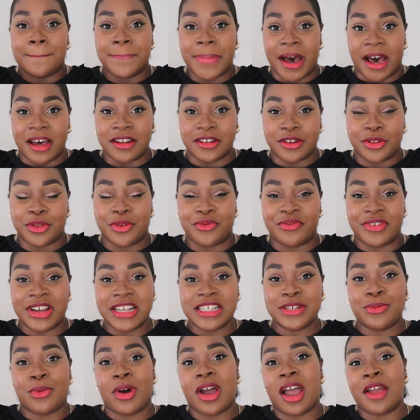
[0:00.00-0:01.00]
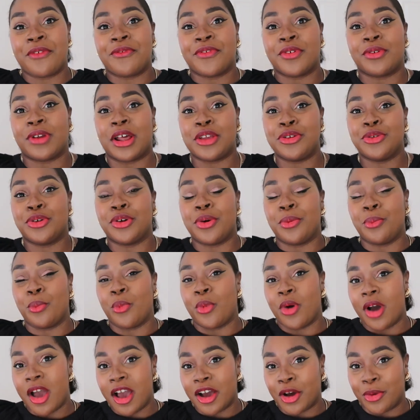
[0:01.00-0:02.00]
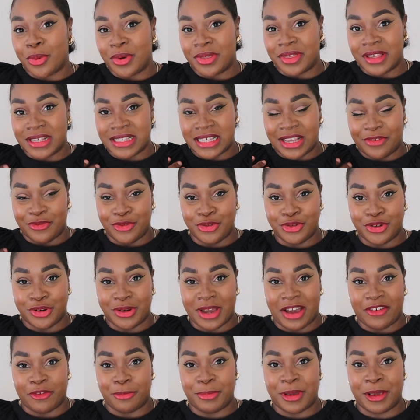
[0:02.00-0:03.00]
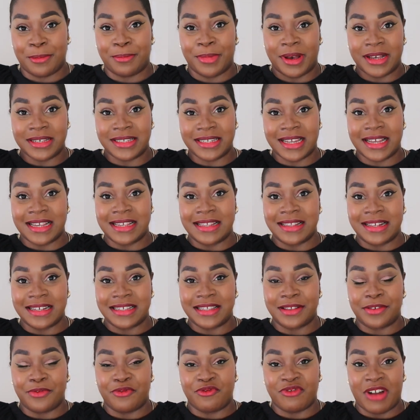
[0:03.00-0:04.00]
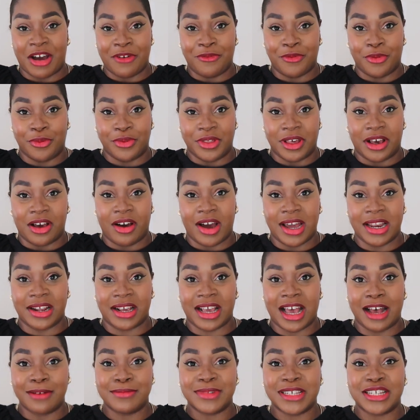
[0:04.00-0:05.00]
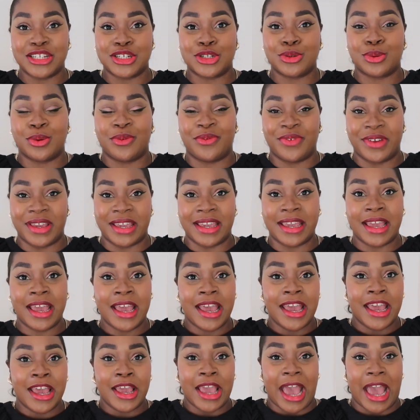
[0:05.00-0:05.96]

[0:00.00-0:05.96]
but the reason why I feel like you can work with this if you do have a big bust is this ruffle that kind of comes into a V,